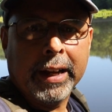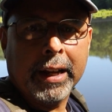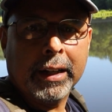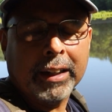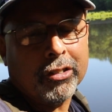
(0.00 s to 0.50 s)

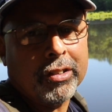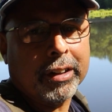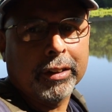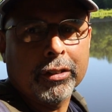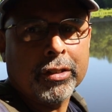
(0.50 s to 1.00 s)
And I just
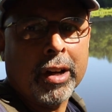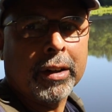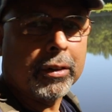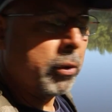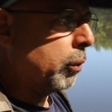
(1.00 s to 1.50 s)
think it looks
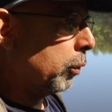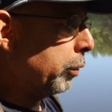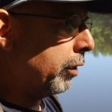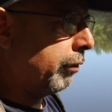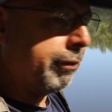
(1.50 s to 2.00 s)
kind of cool with the